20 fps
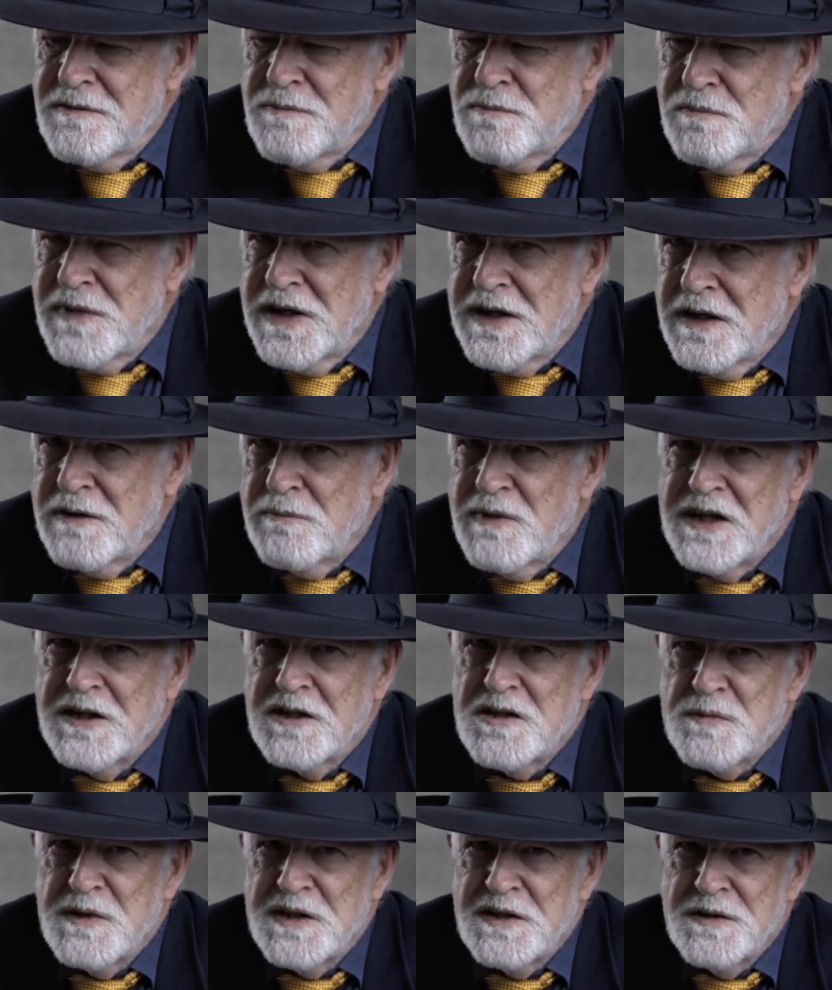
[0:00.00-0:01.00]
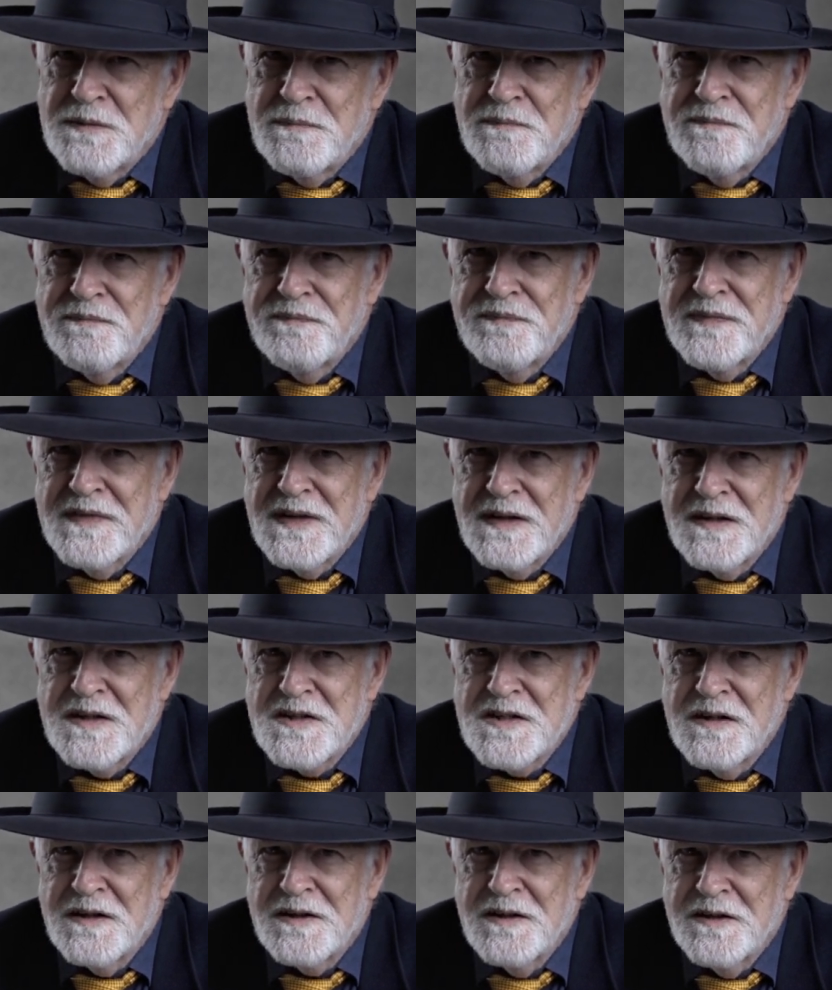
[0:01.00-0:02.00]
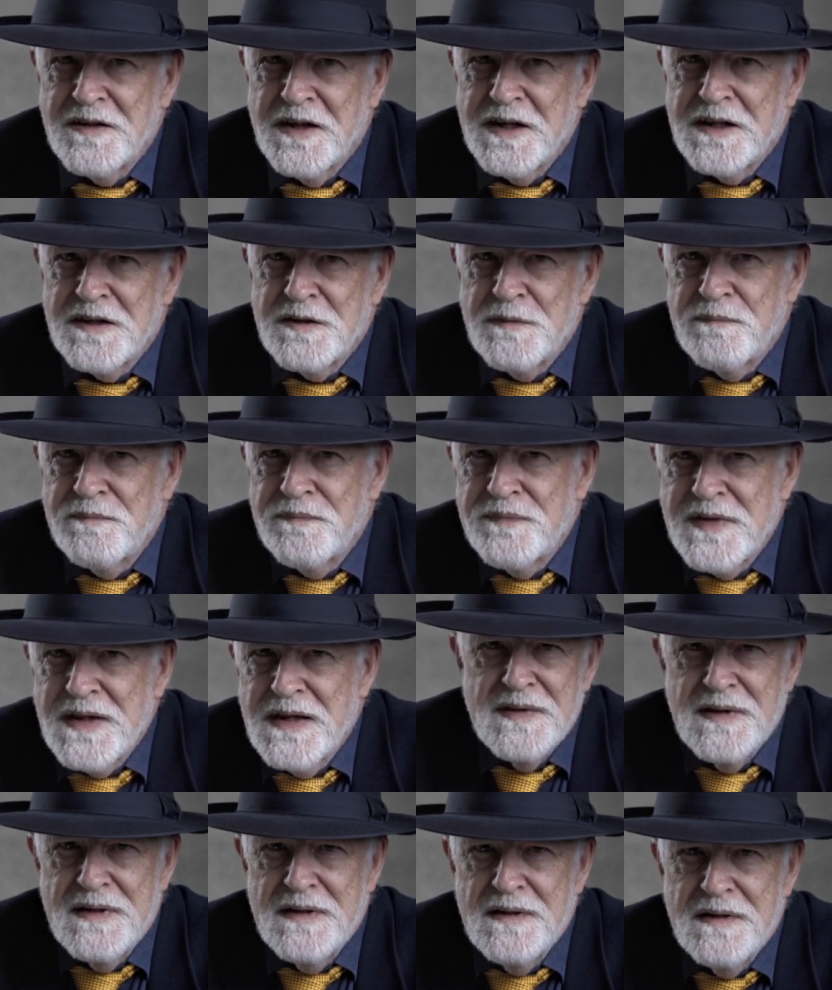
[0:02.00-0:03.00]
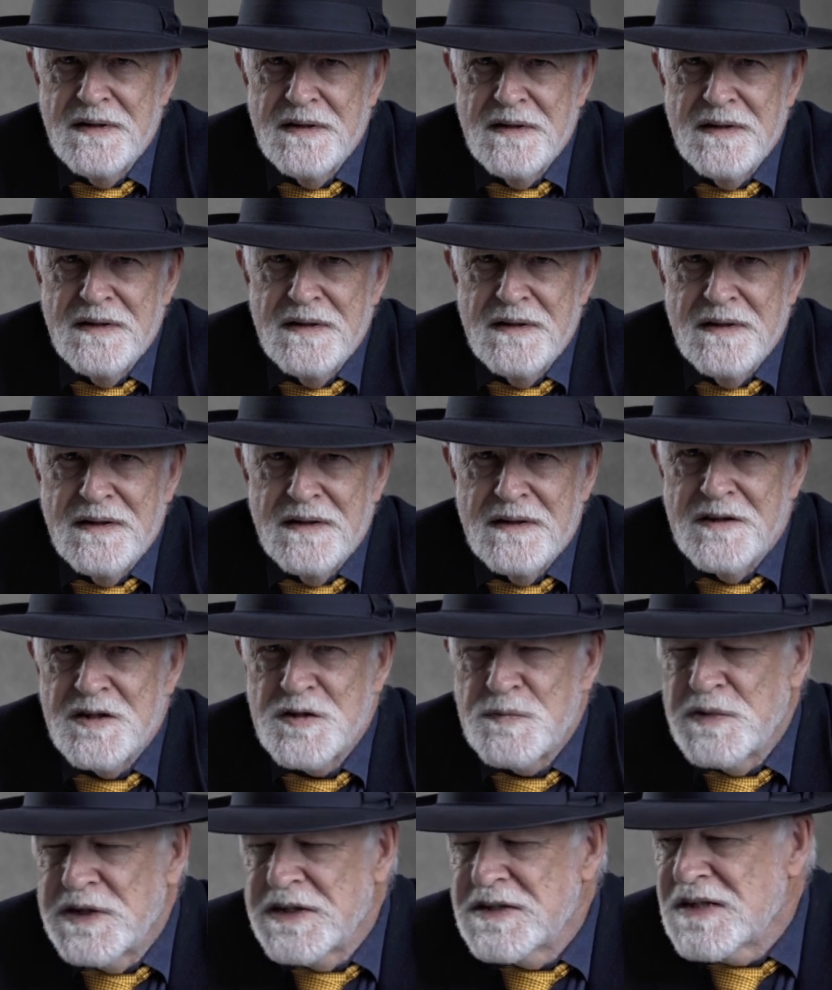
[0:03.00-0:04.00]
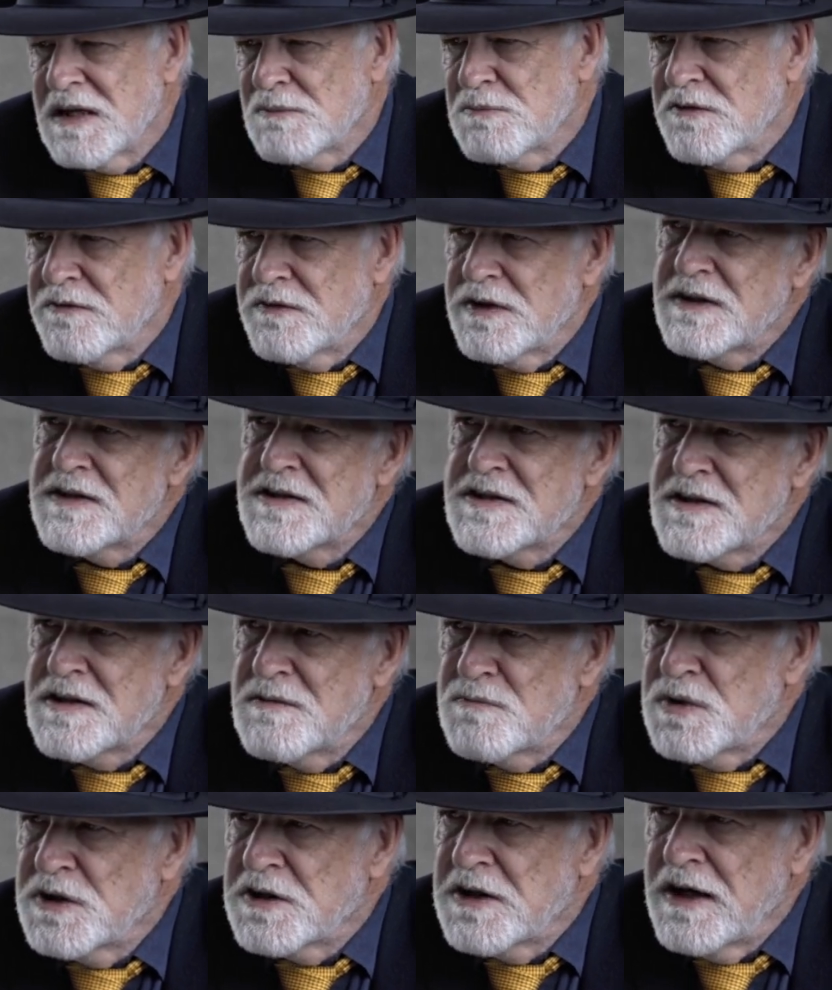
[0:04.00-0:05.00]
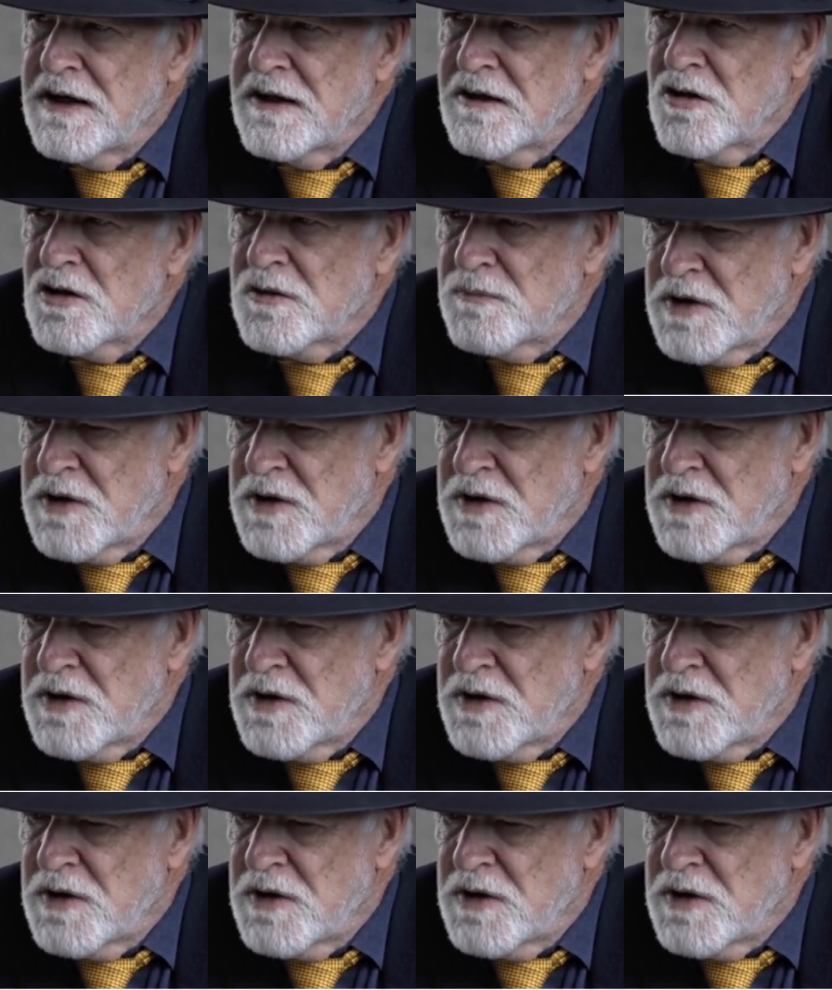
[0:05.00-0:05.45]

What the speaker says: Media Management. Let's click on that. And this brings up a very simple dialog